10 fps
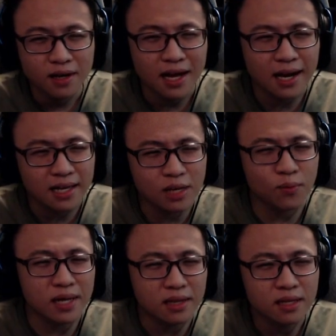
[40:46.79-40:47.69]
I like it
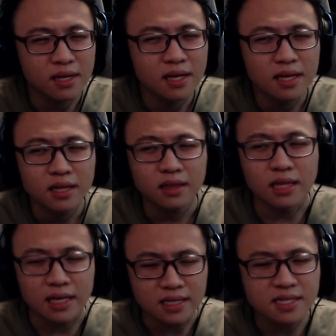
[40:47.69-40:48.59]
when
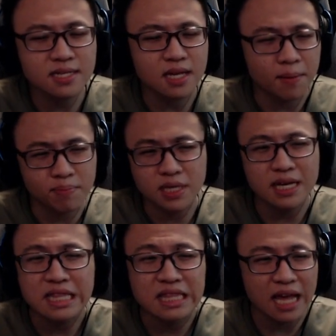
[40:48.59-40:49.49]
things
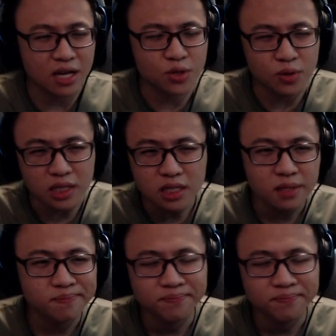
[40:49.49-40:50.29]
appear naturally.